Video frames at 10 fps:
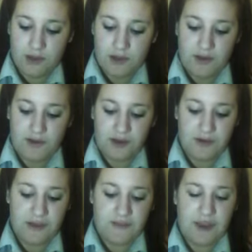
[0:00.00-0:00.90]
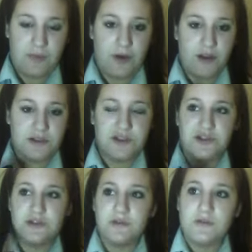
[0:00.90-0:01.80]
You don't need that much.
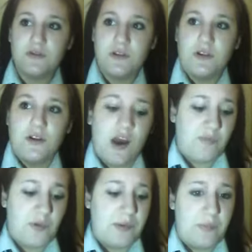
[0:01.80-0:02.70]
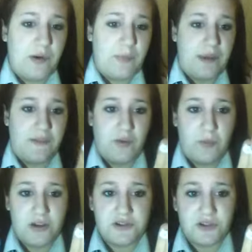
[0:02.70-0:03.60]
I've probably put a bit too
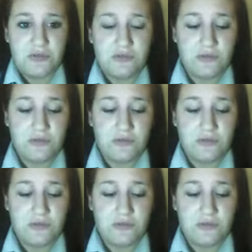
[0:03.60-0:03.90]
much on.